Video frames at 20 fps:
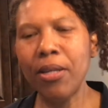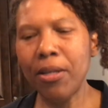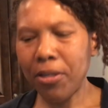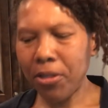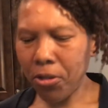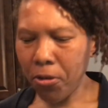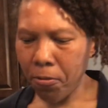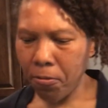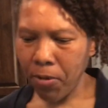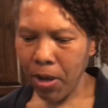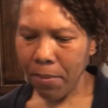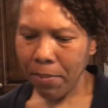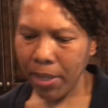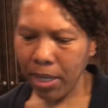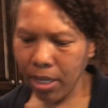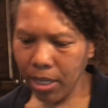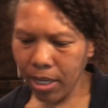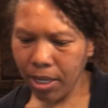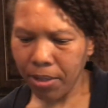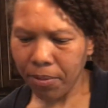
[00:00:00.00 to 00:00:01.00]
So
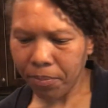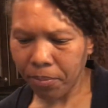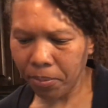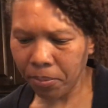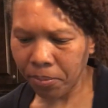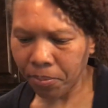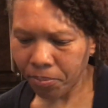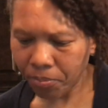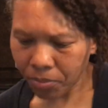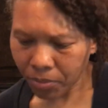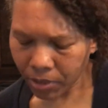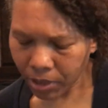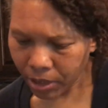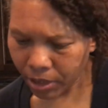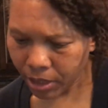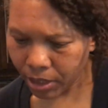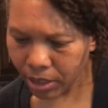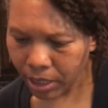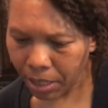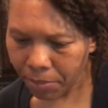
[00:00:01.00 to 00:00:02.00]
family,
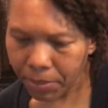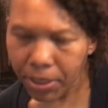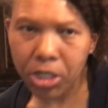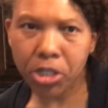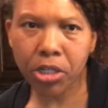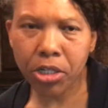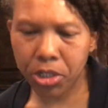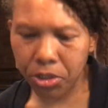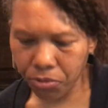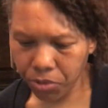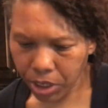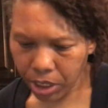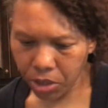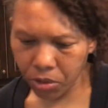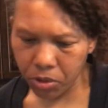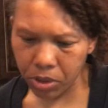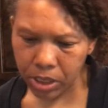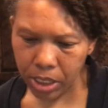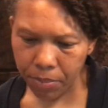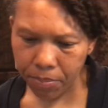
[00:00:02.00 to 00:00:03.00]
let me just read you
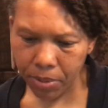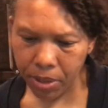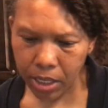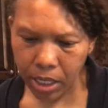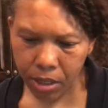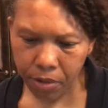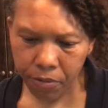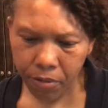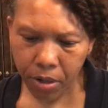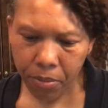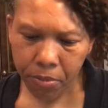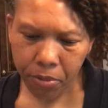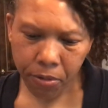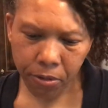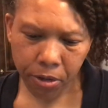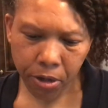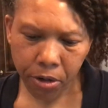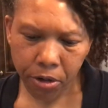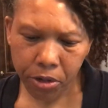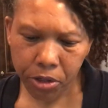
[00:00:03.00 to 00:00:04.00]
something from
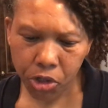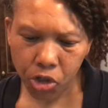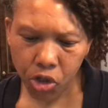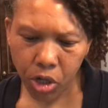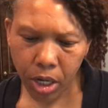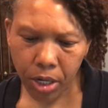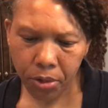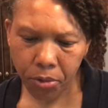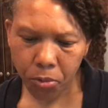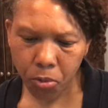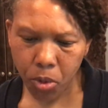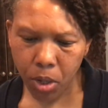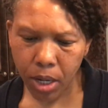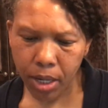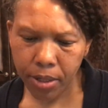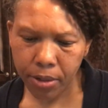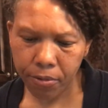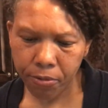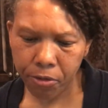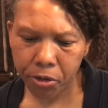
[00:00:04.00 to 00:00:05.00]
3 John
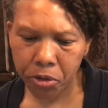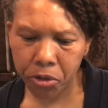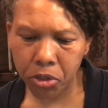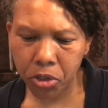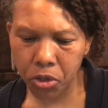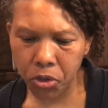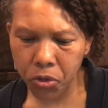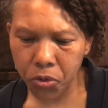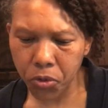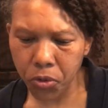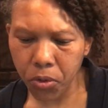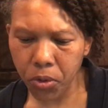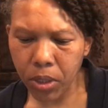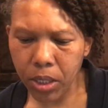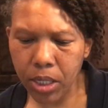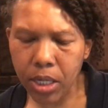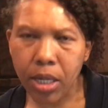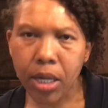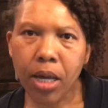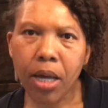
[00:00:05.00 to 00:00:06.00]
1 verse 2.
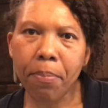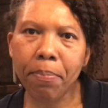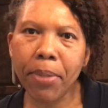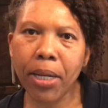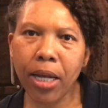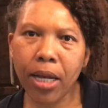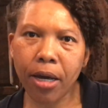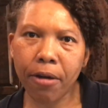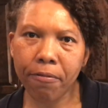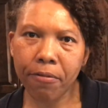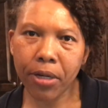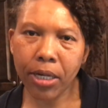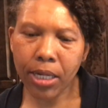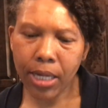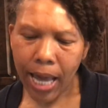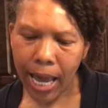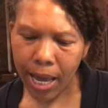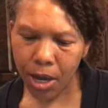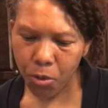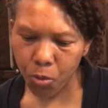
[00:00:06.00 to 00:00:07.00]
Beloved,
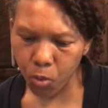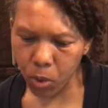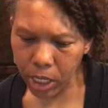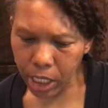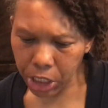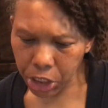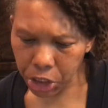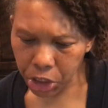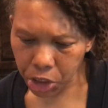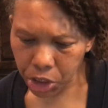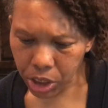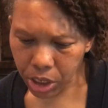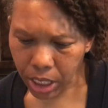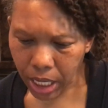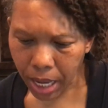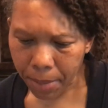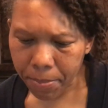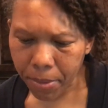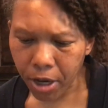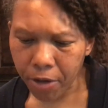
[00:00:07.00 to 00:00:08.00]
I wish
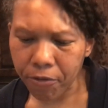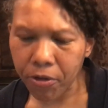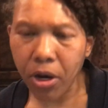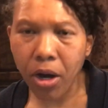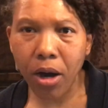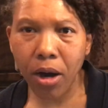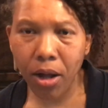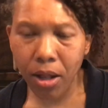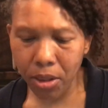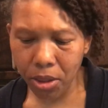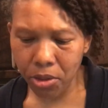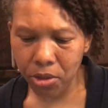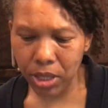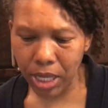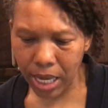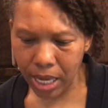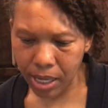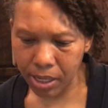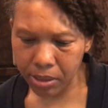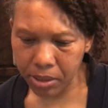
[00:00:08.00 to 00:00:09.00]
above all
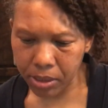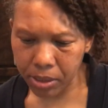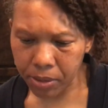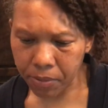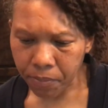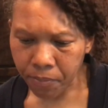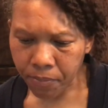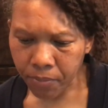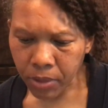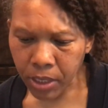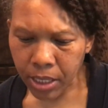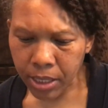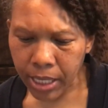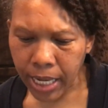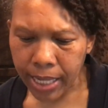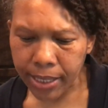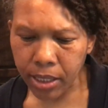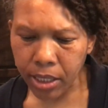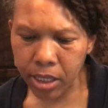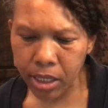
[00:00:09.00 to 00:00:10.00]
things
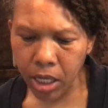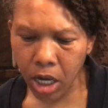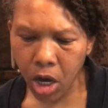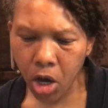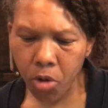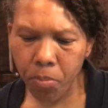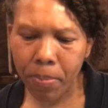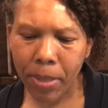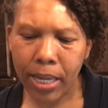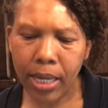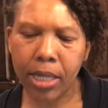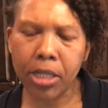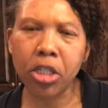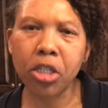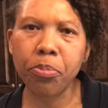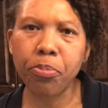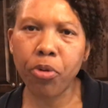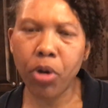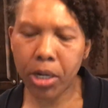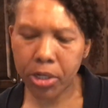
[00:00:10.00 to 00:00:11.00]
that thou
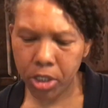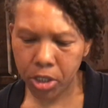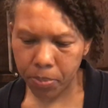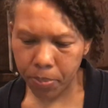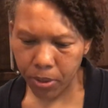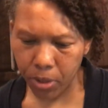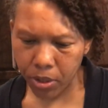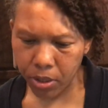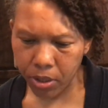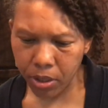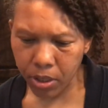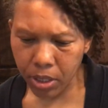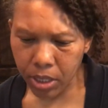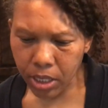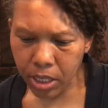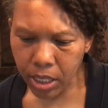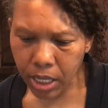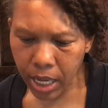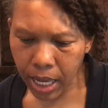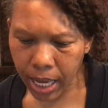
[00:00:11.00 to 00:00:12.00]
mayest prosper
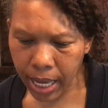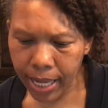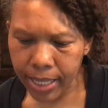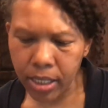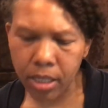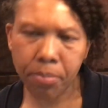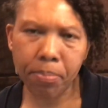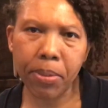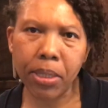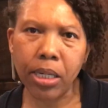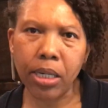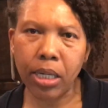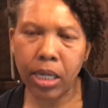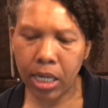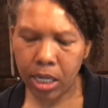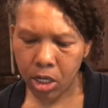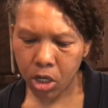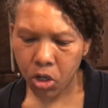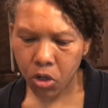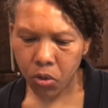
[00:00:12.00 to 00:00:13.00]
and be
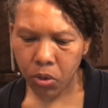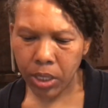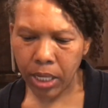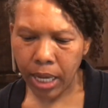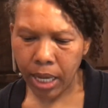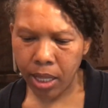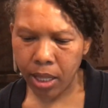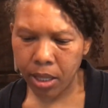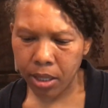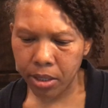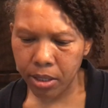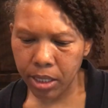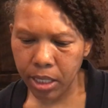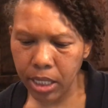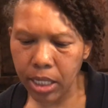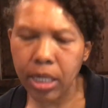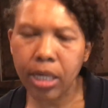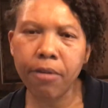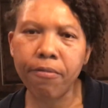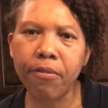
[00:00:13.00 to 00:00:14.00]
in good health,
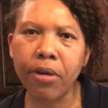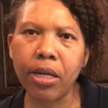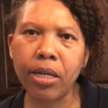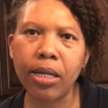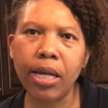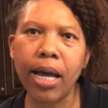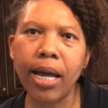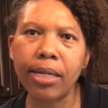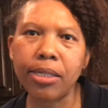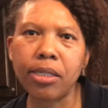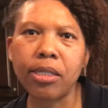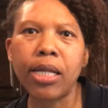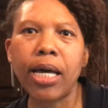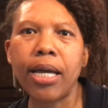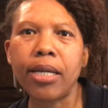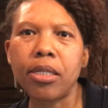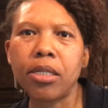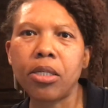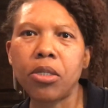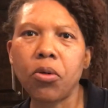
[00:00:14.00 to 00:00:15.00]
even as thy
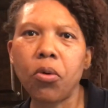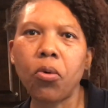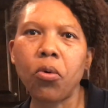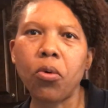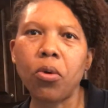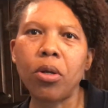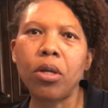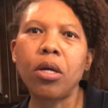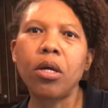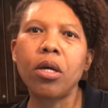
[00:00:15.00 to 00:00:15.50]
soul